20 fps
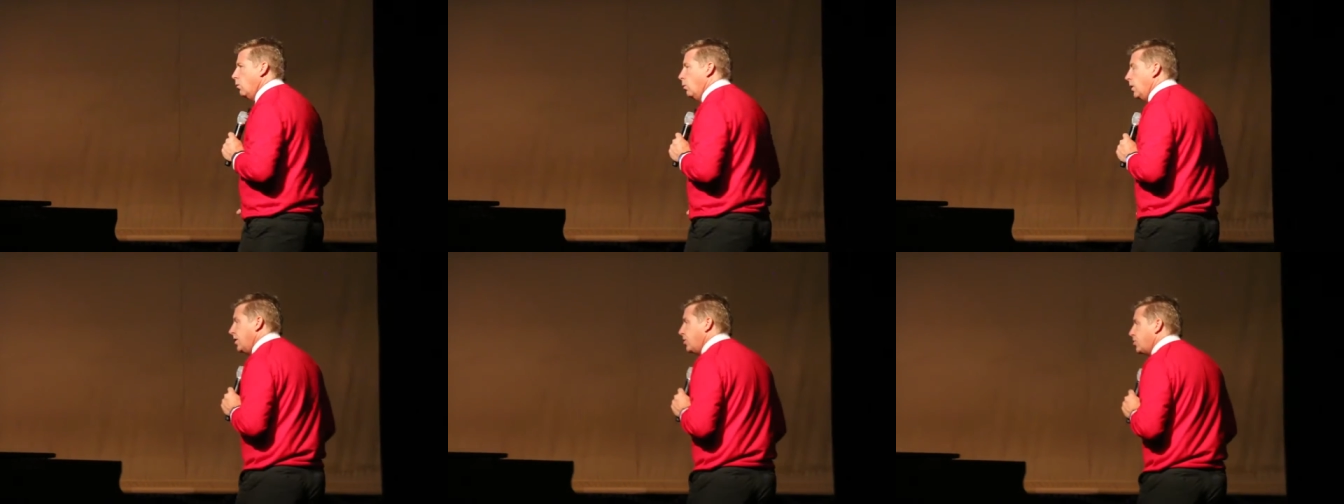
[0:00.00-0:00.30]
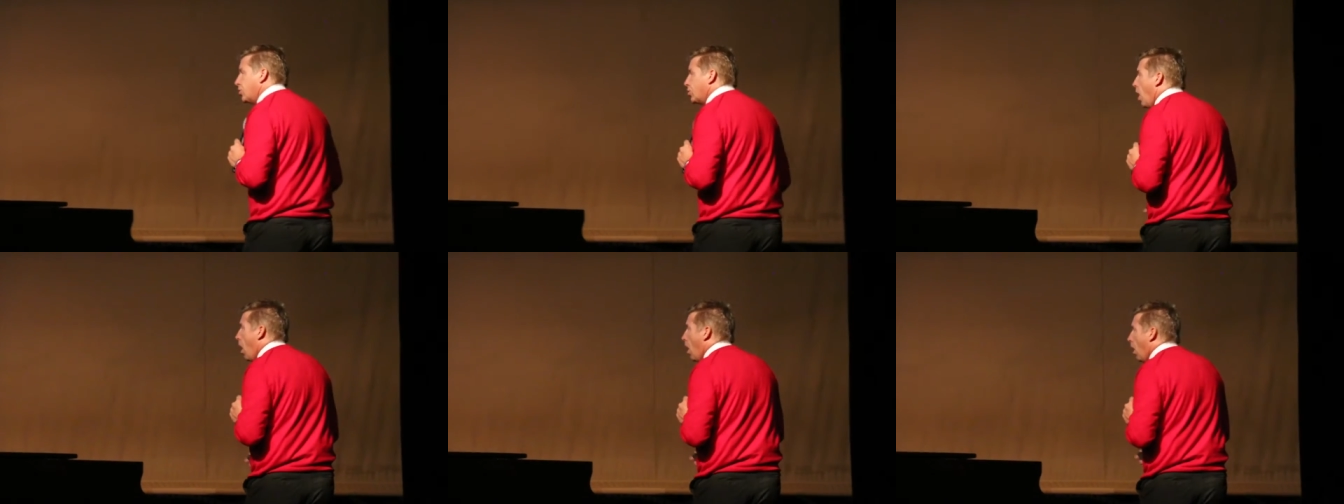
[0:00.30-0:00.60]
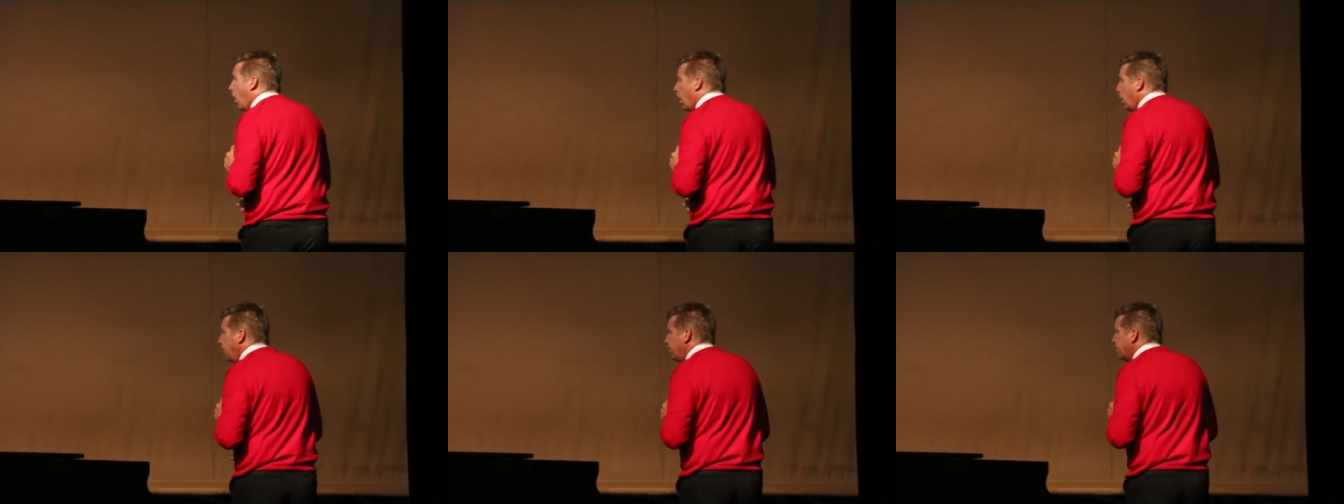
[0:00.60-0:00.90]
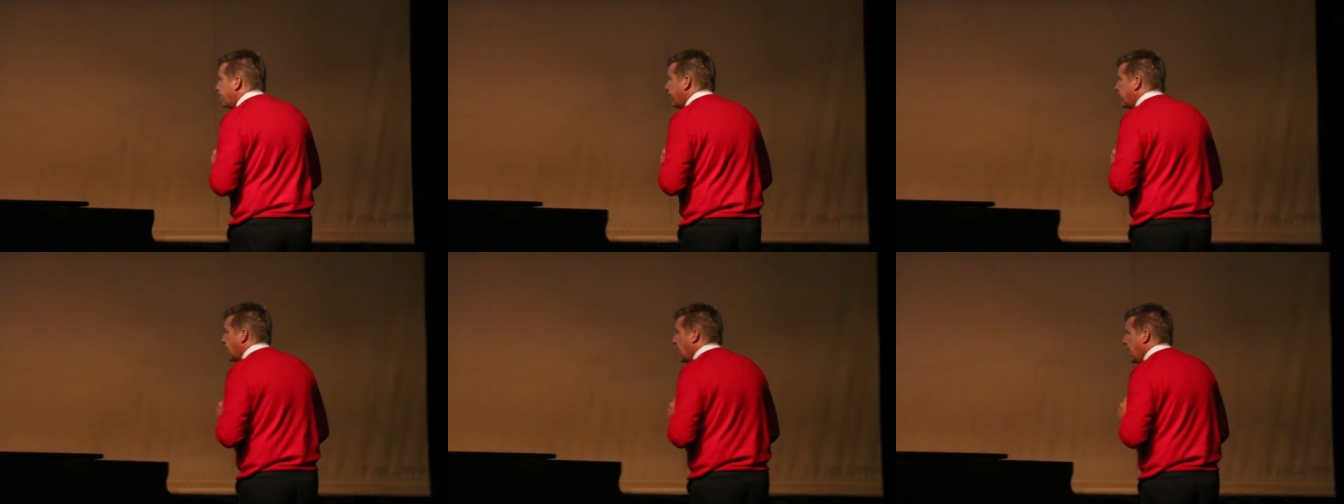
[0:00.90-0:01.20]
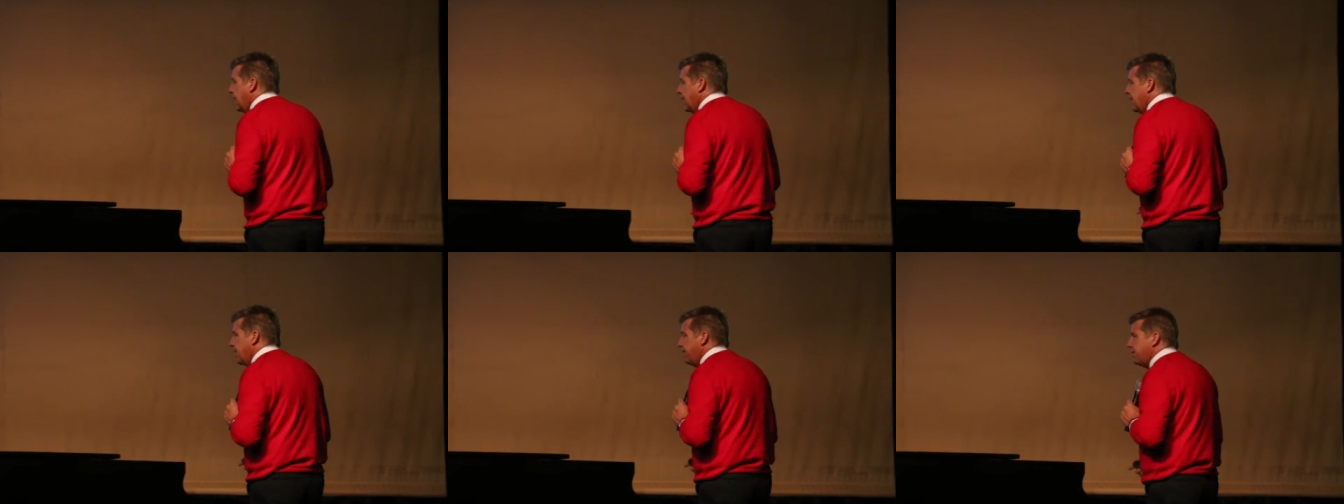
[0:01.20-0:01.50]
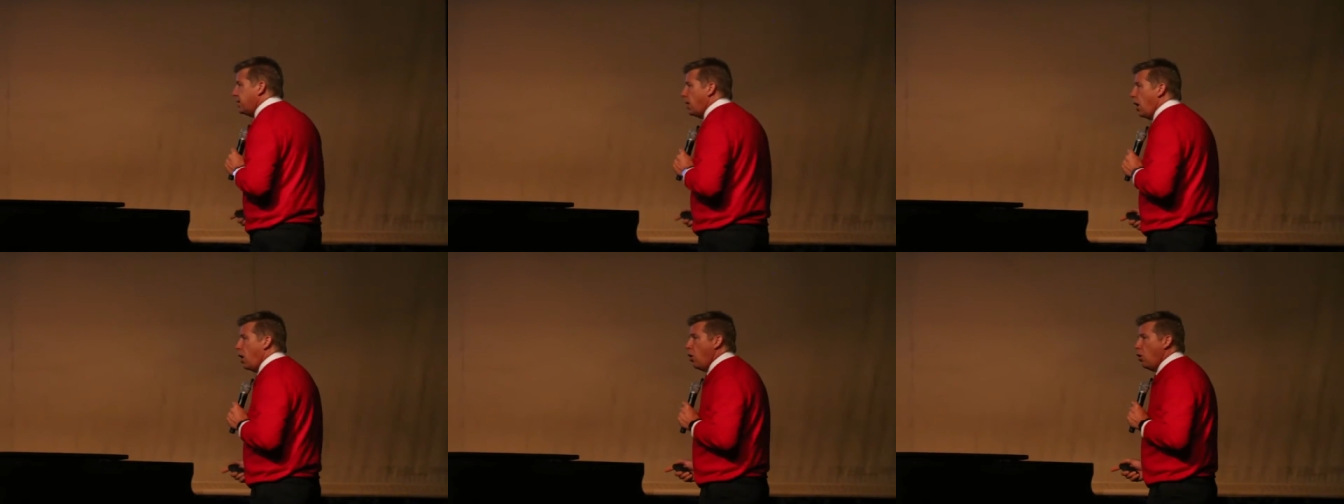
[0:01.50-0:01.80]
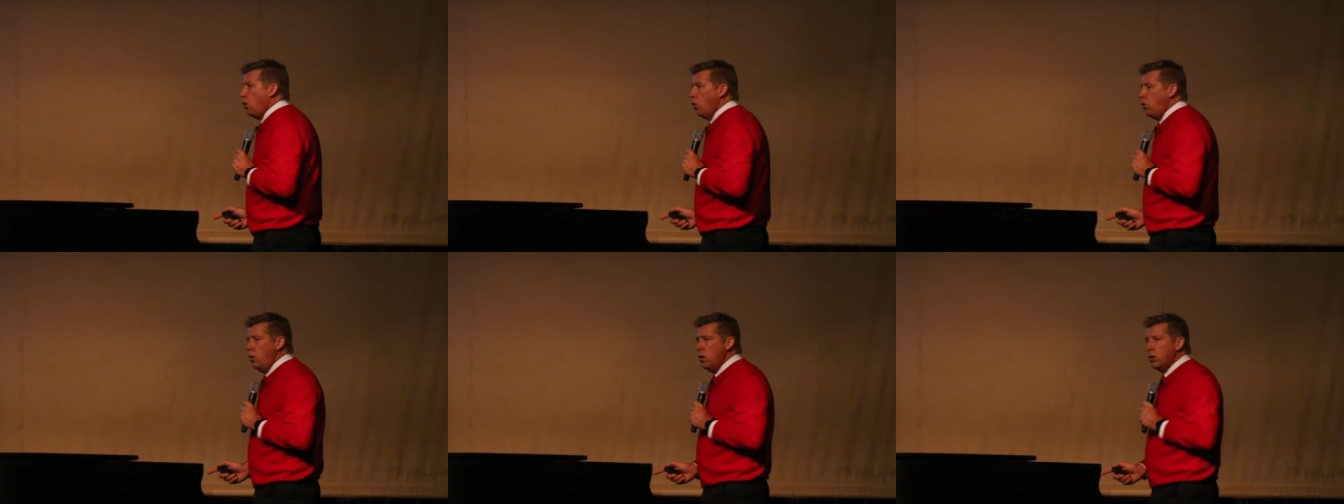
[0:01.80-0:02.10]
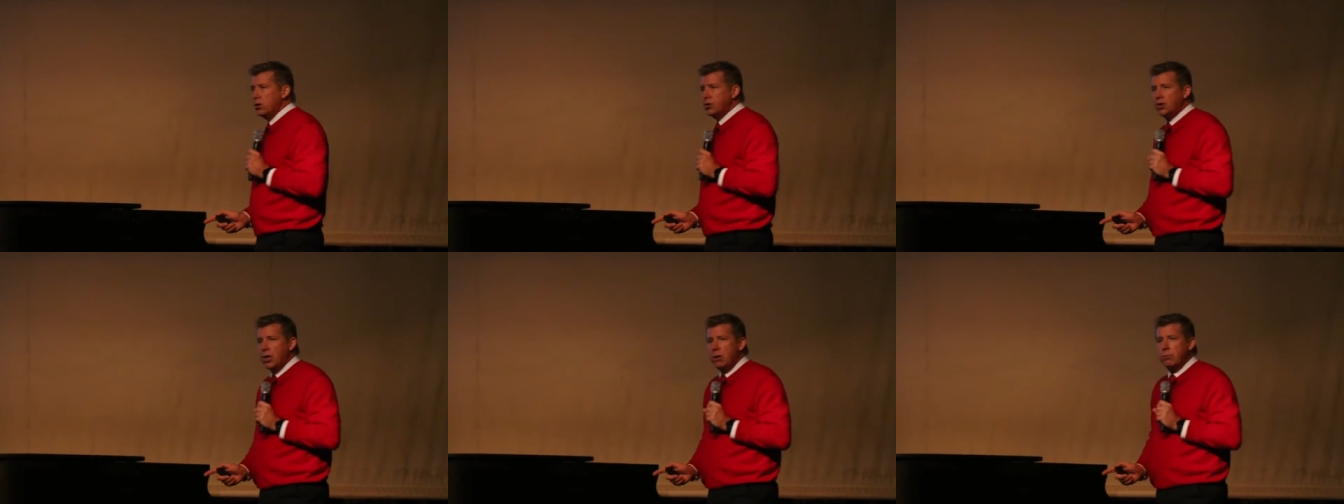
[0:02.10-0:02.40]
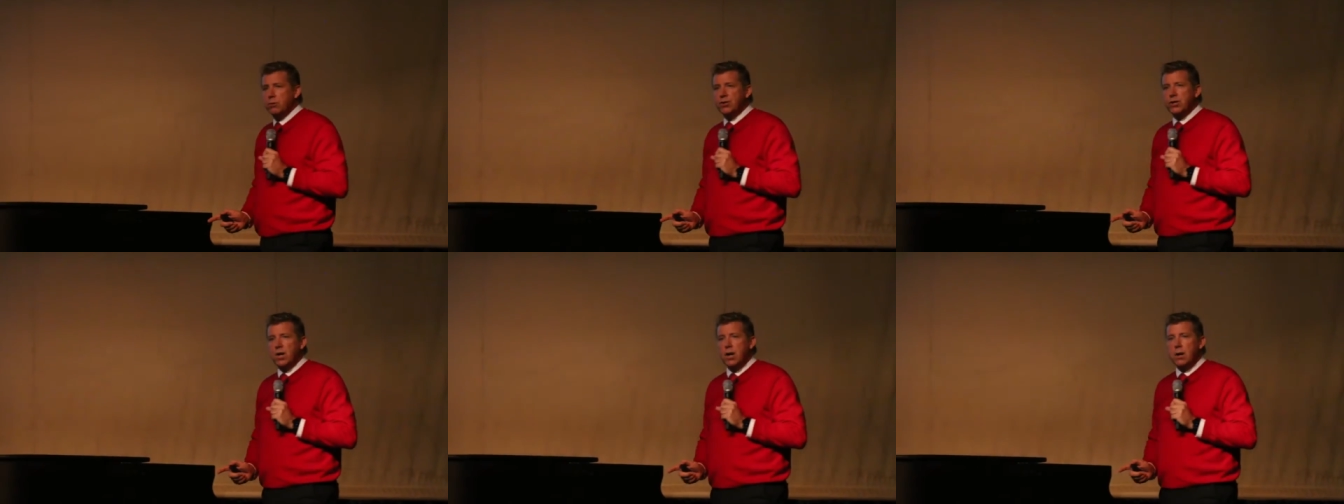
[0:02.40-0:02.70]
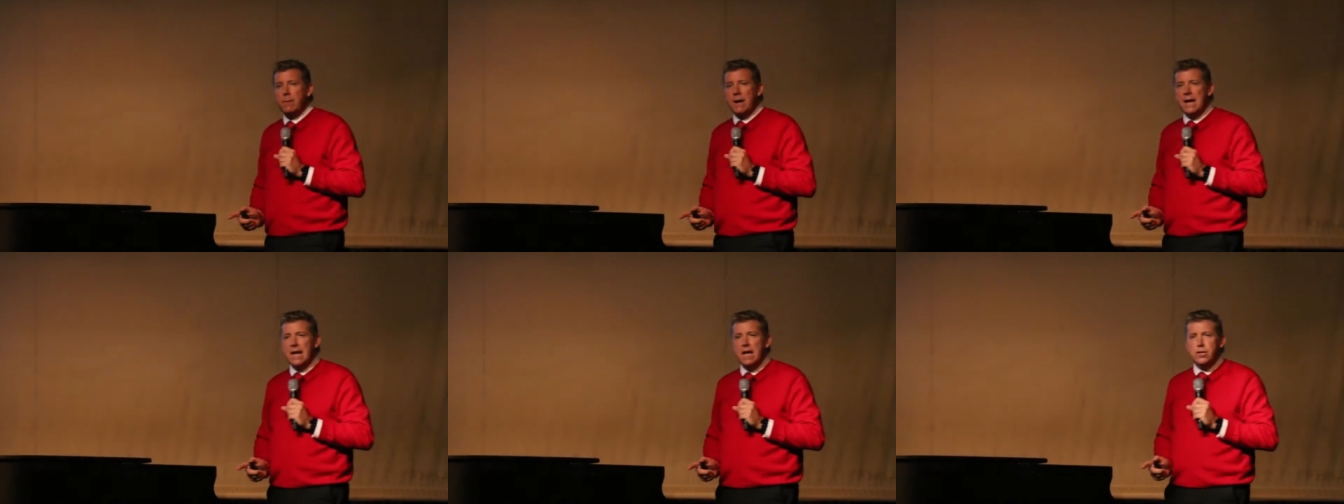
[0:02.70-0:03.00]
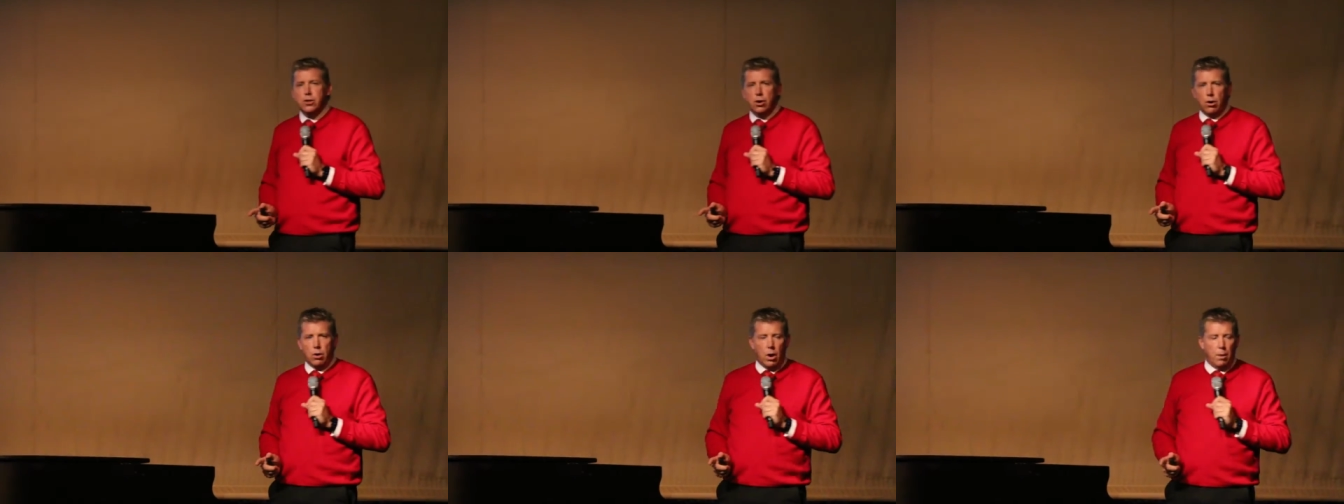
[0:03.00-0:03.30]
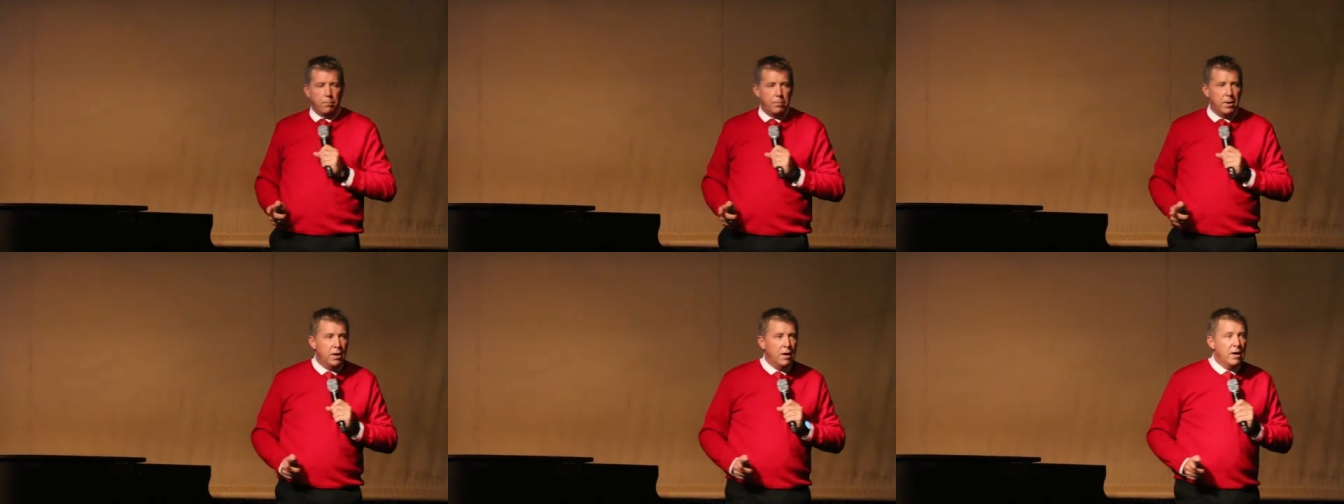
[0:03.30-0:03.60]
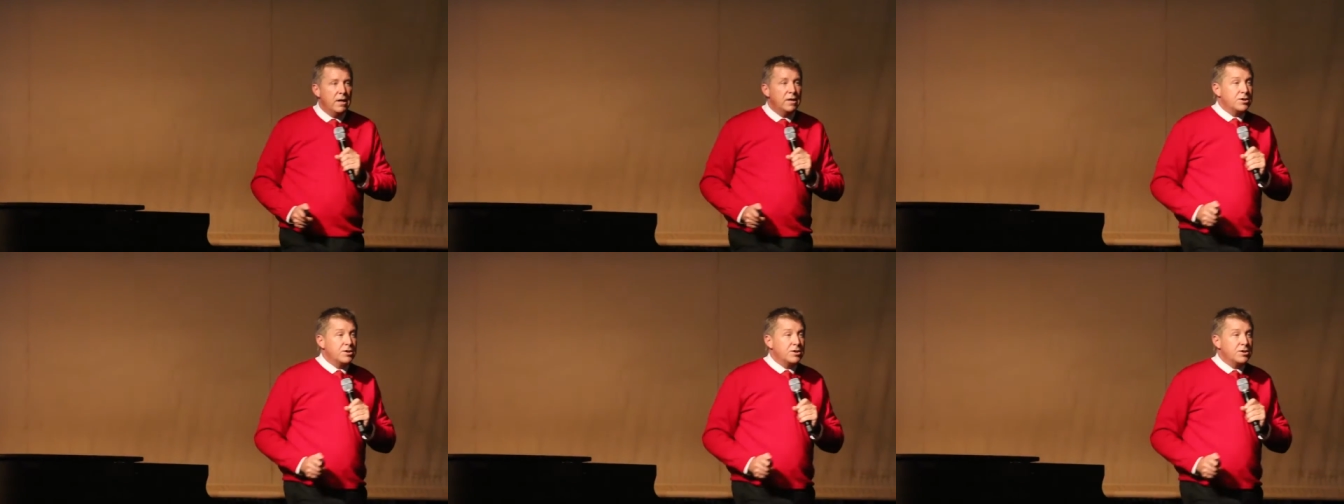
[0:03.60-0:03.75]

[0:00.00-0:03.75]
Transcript: When he saw her, he didn't even know she was going to be in Europe.